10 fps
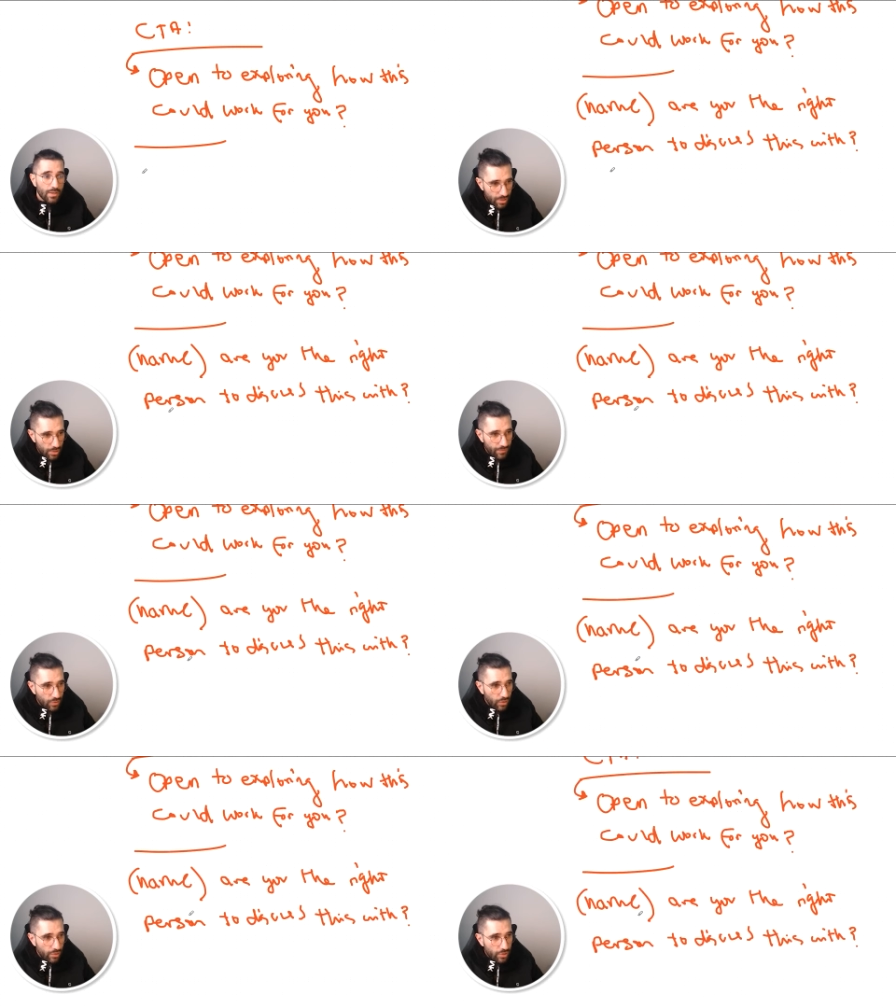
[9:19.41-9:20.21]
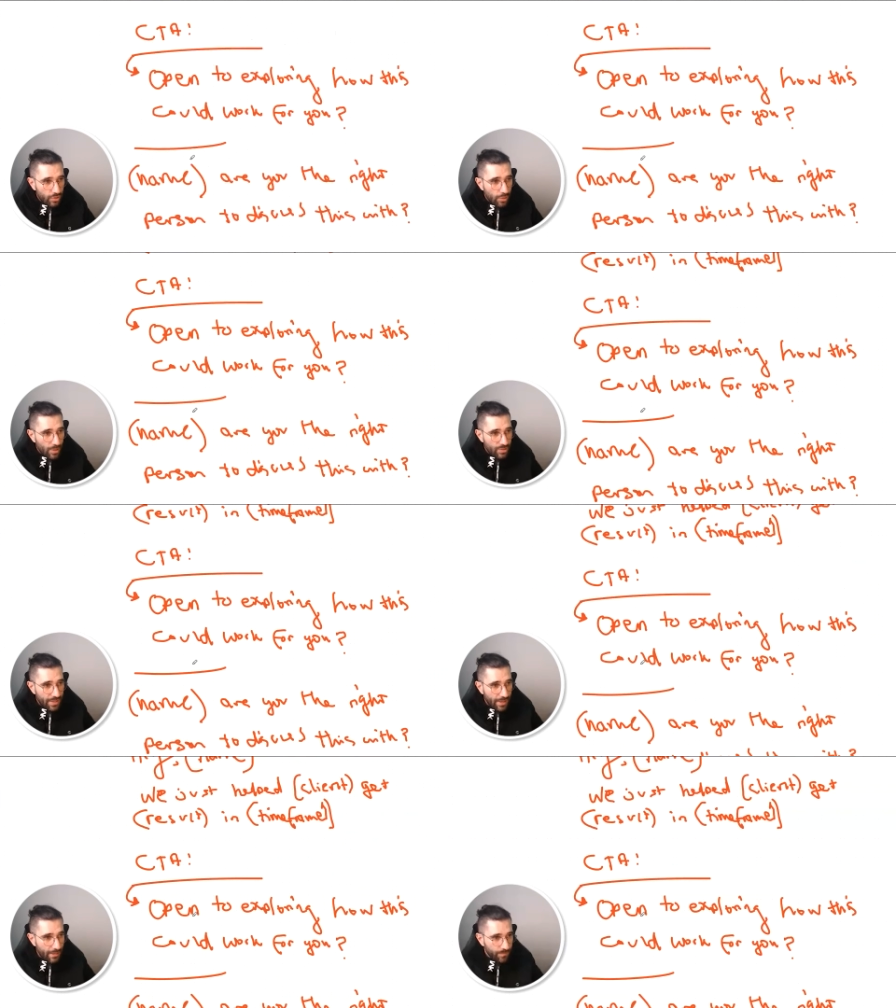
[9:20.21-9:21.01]
So you've got your two
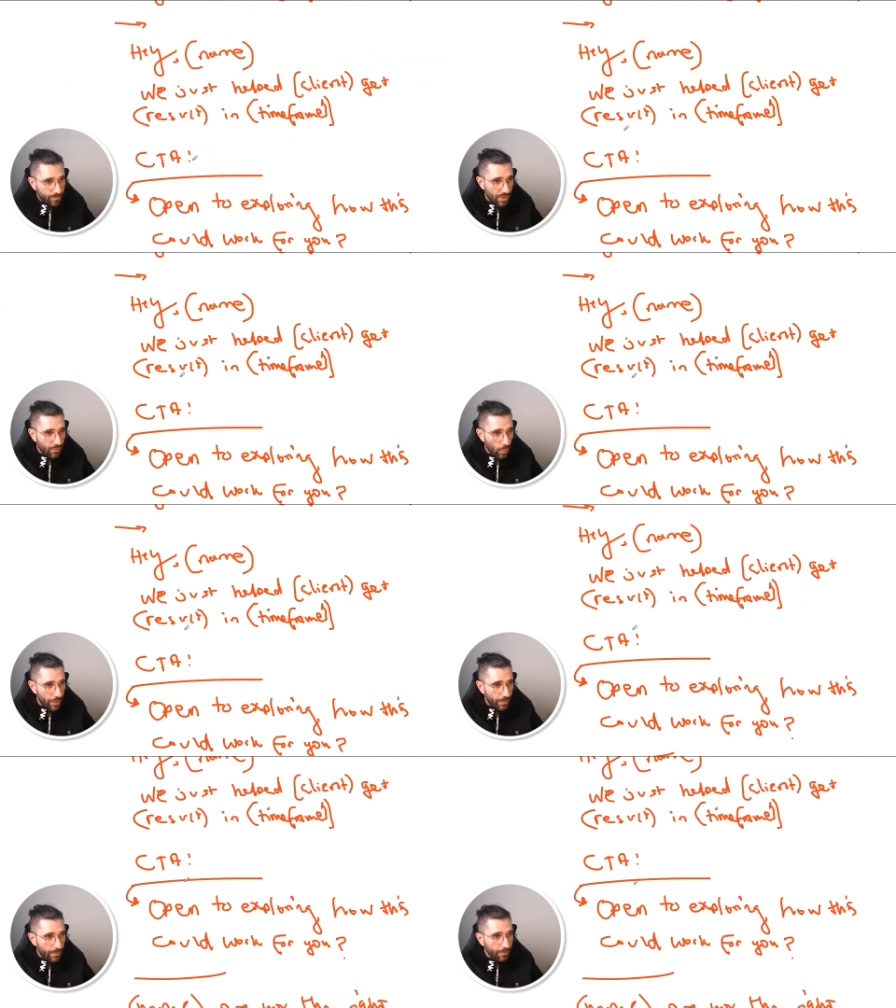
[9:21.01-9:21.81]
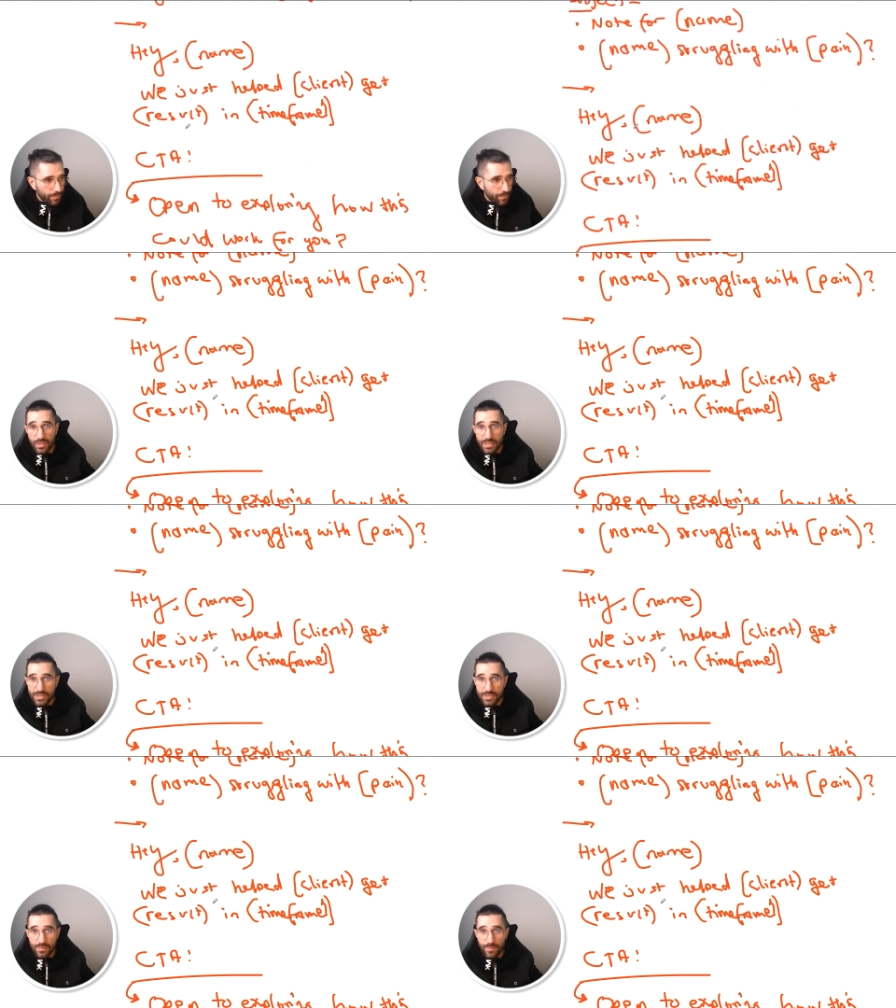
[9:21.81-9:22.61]
emails there, really straightforward,
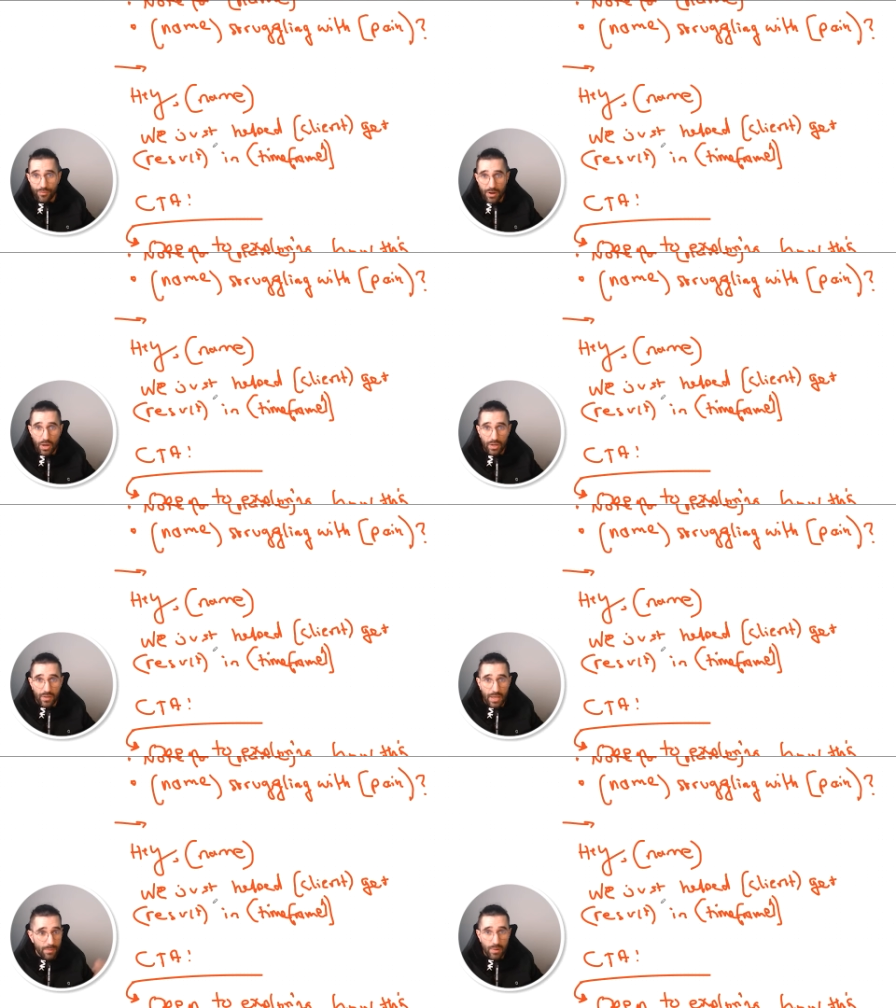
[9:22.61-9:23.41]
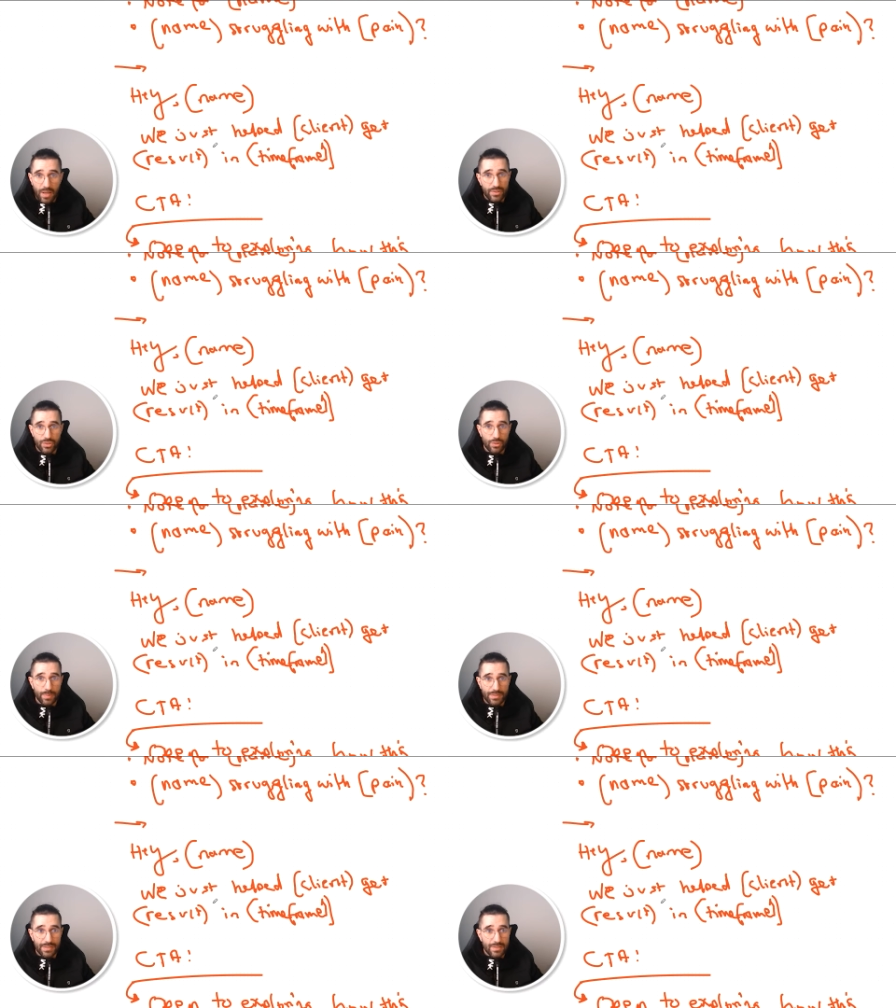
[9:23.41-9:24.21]
steal this framework and apply it
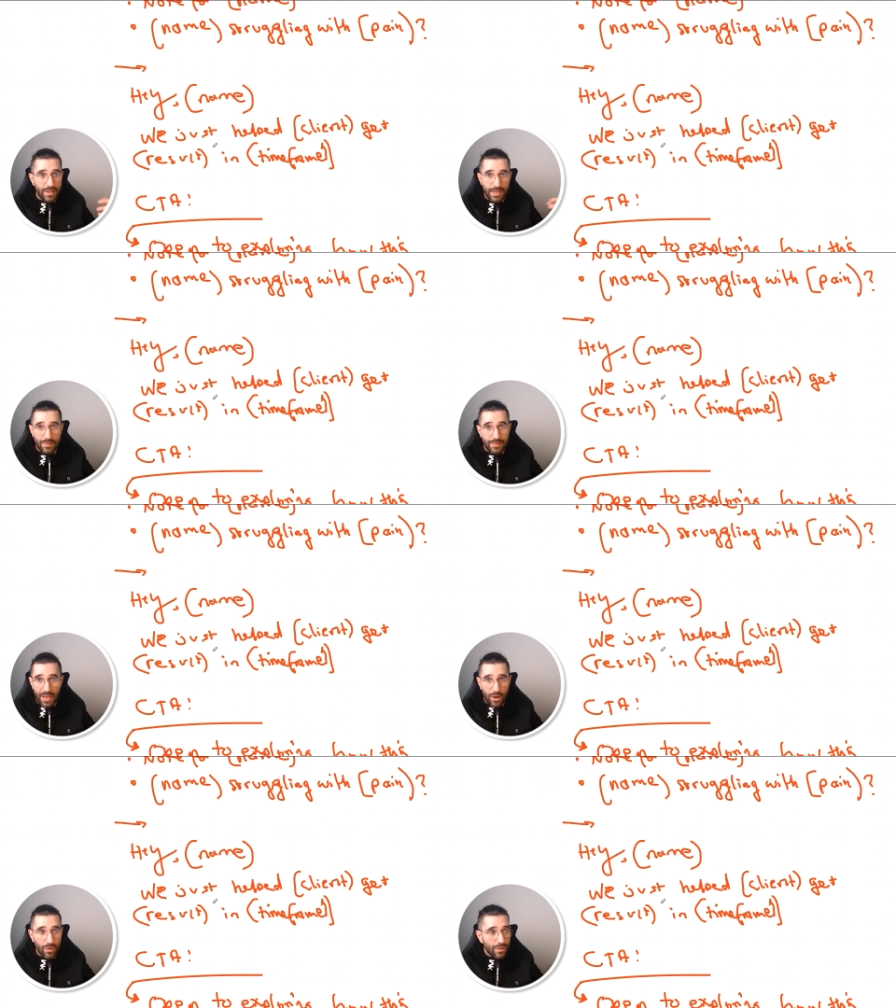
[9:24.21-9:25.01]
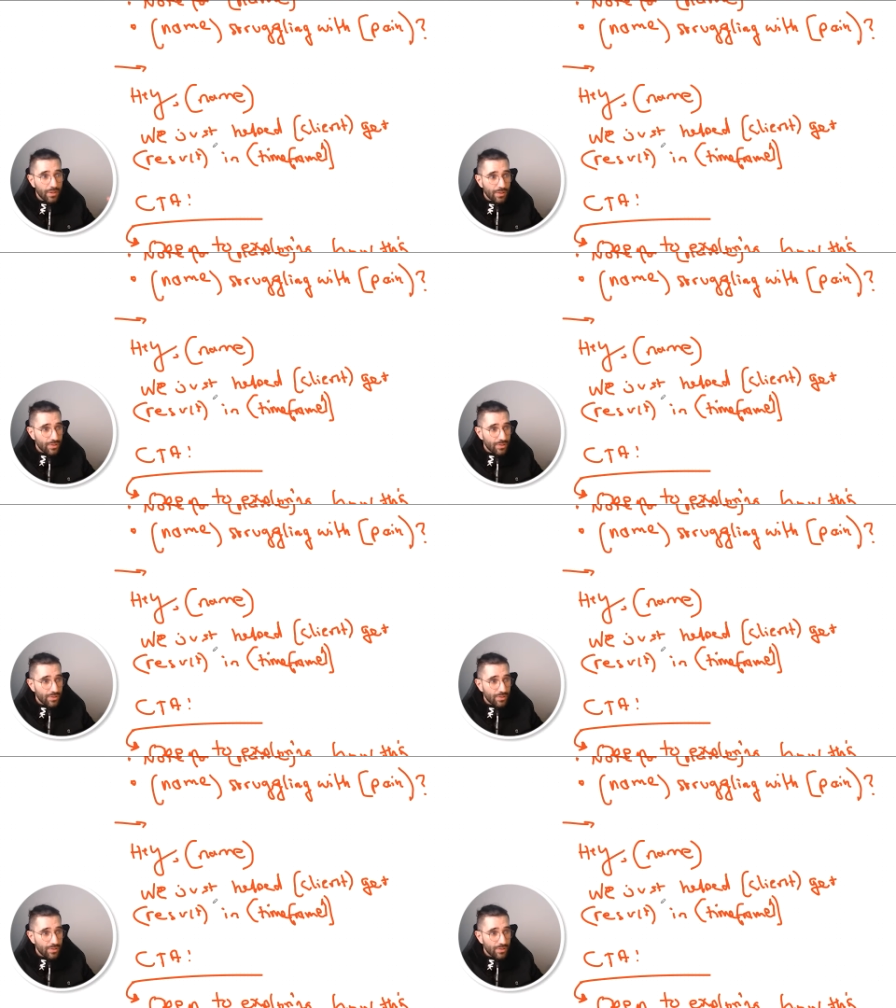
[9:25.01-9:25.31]
to your business like now.